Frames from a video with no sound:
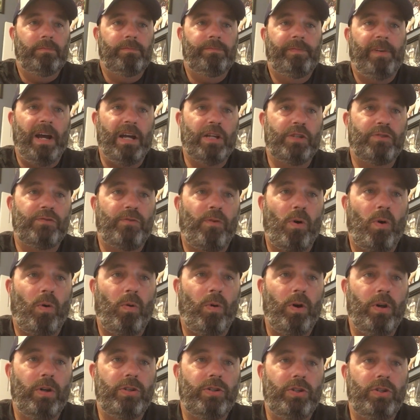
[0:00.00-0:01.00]
Fast
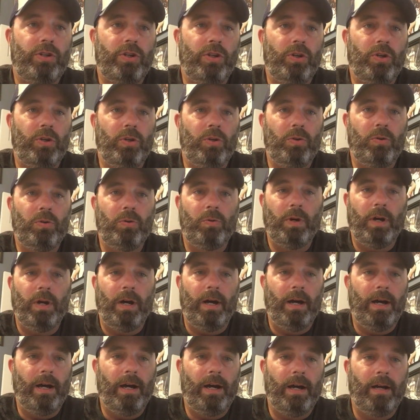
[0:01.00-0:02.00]
forward to
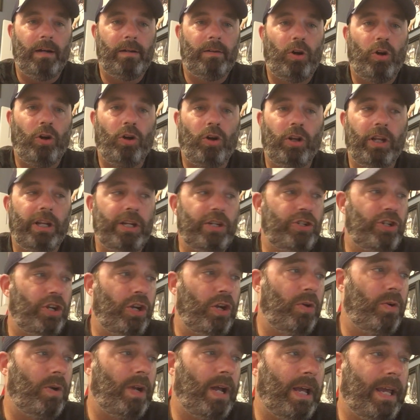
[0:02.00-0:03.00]
uh, early
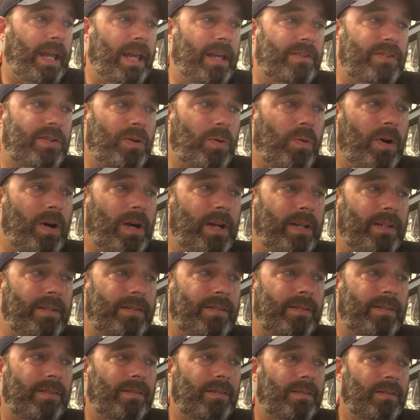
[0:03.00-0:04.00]
June, I guess it
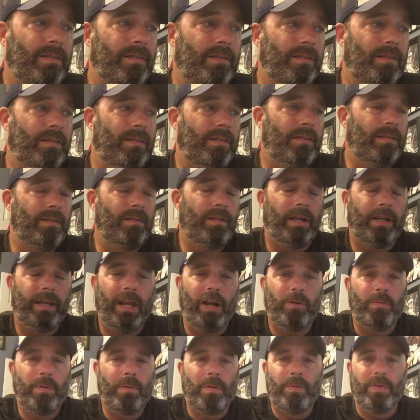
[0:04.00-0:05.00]
was. I
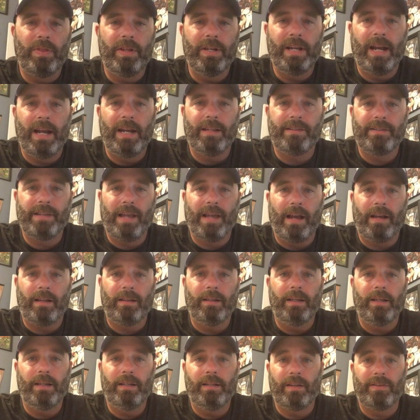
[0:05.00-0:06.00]
can't remember the date
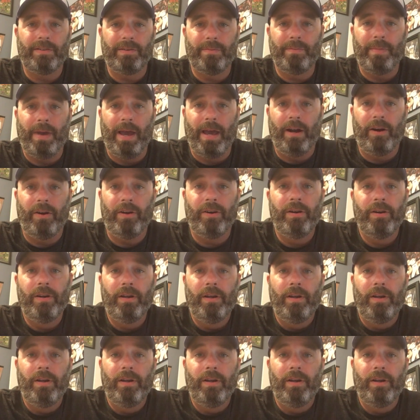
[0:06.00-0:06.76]
exactly, it doesn't matter.